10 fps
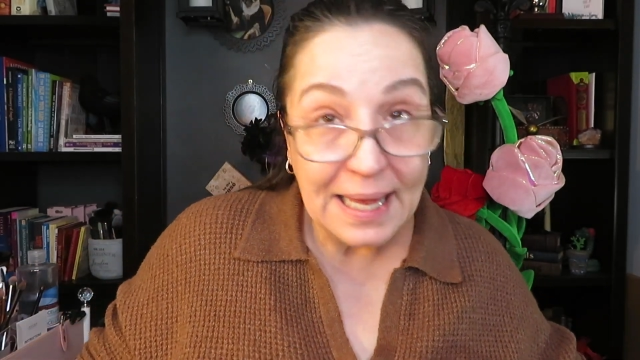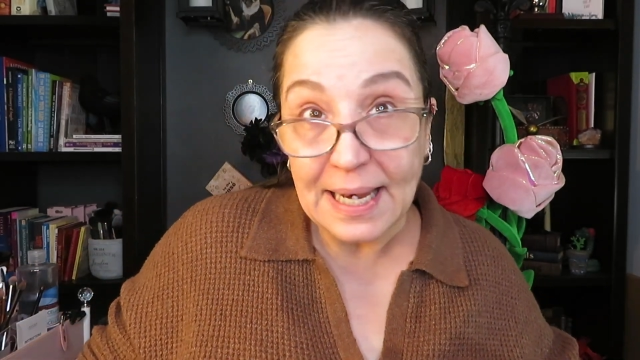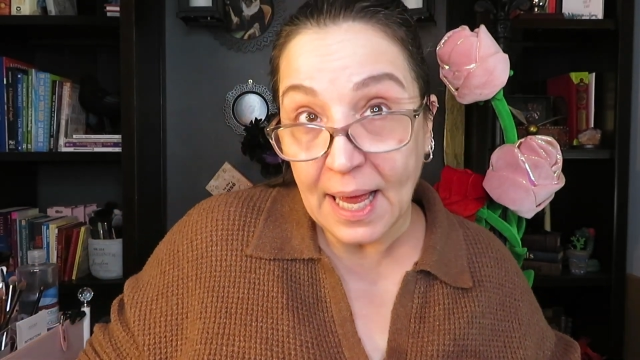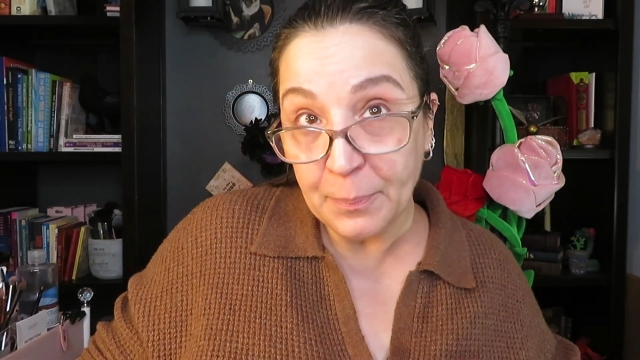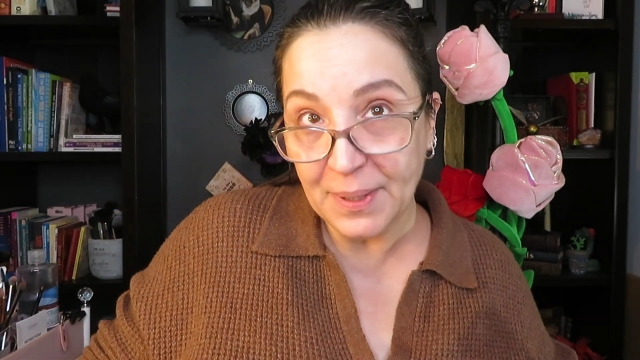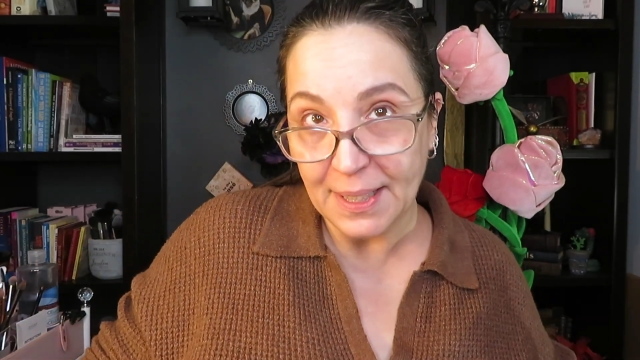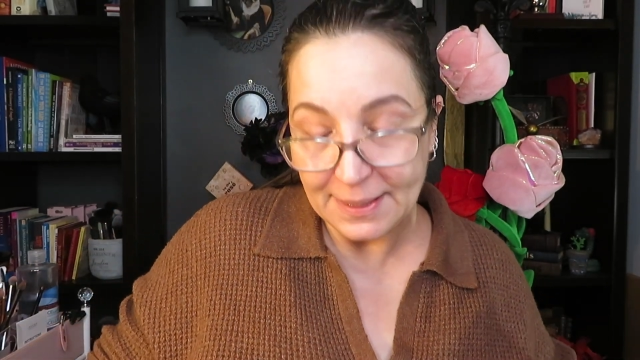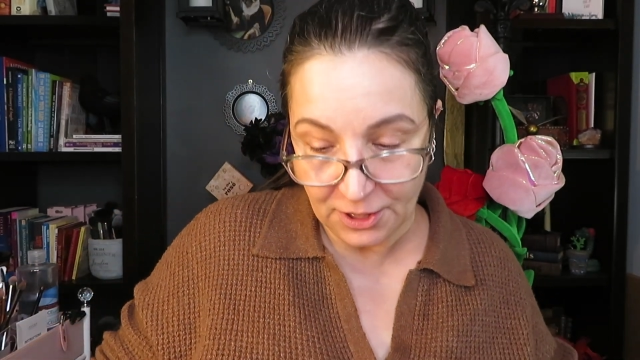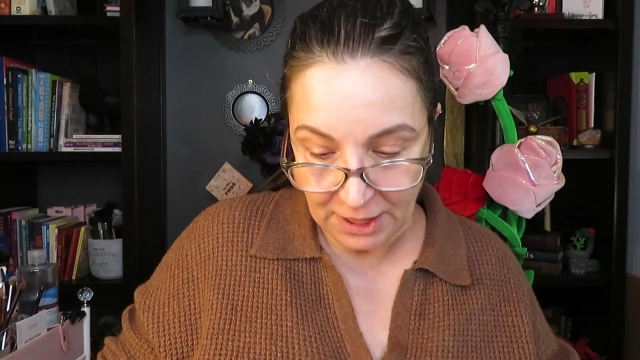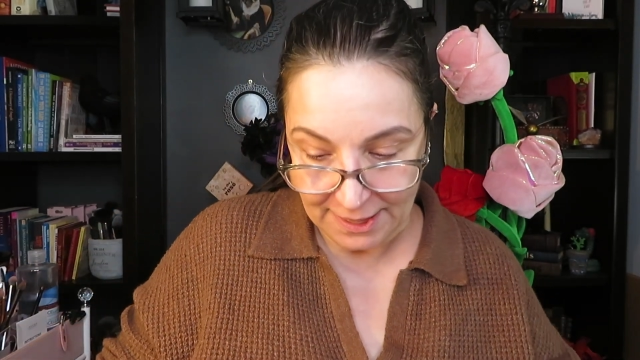la
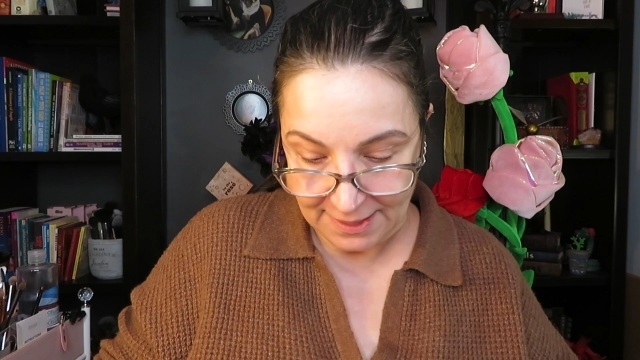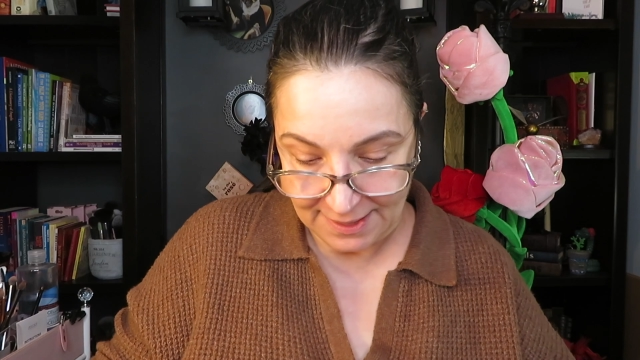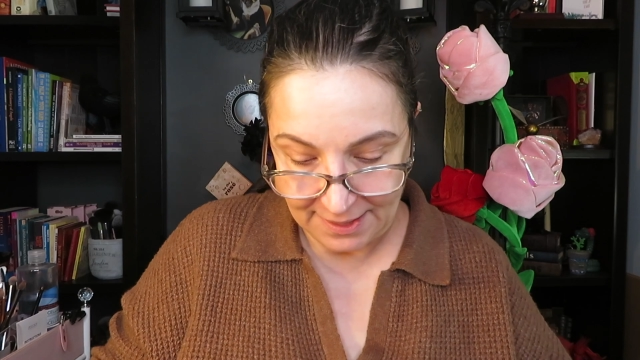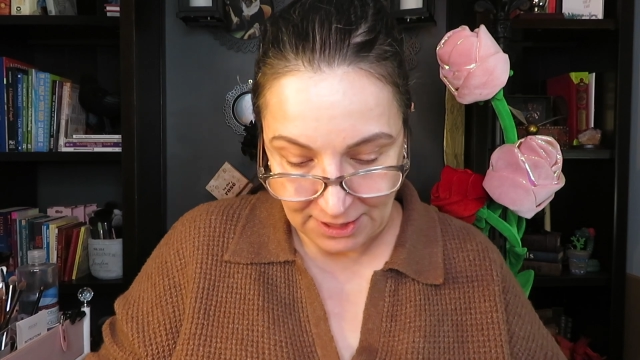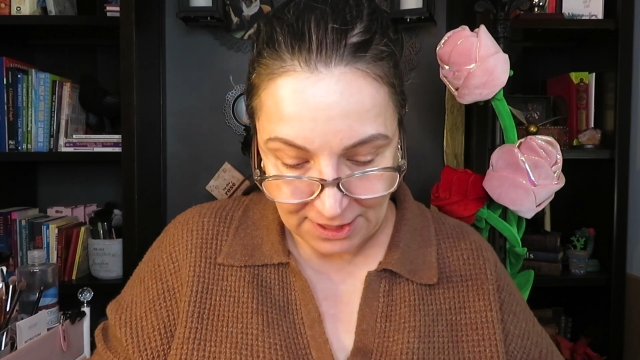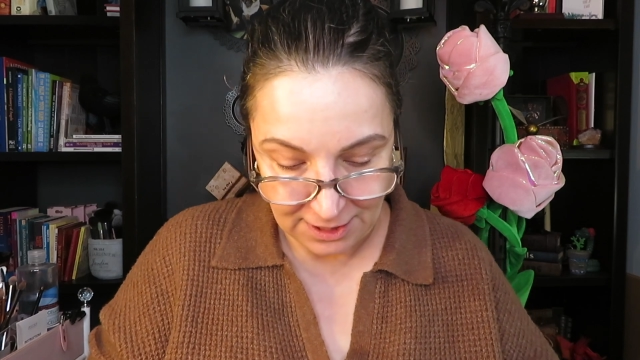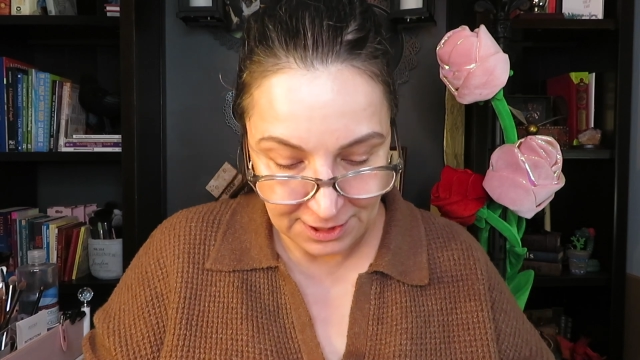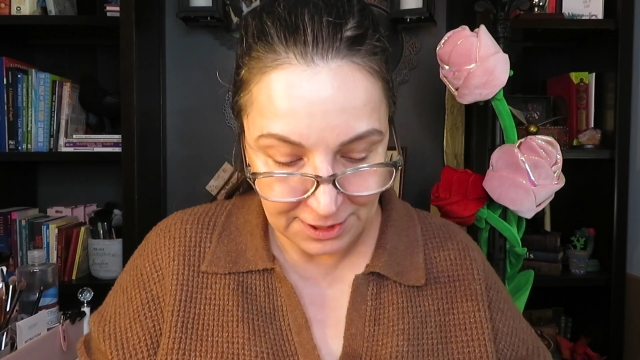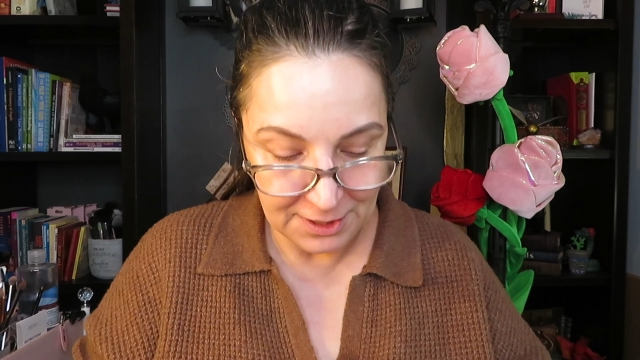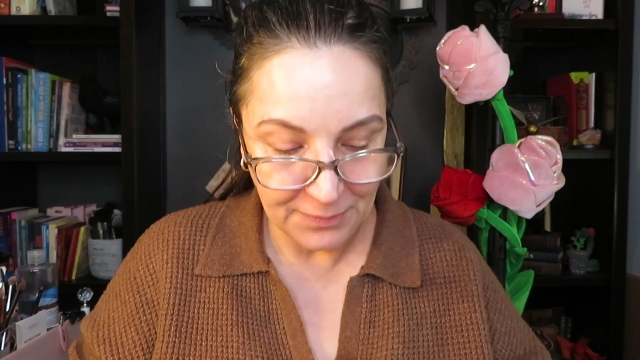pièce de
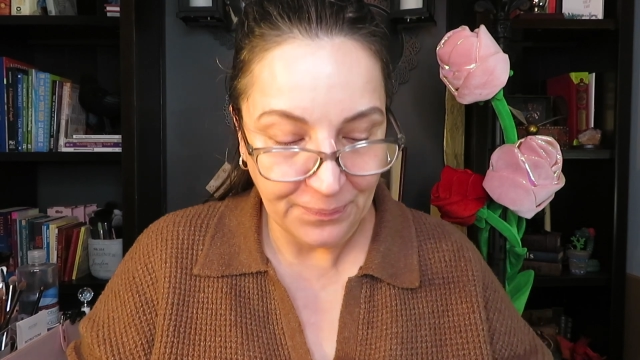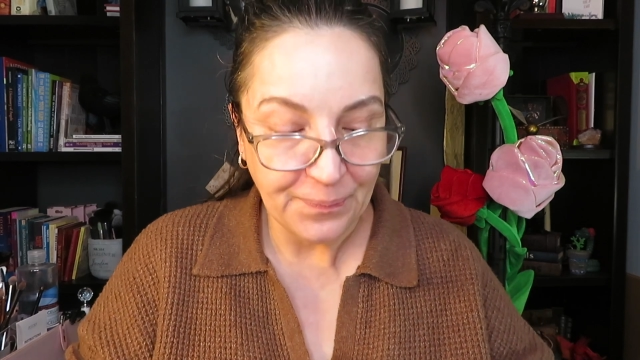résistance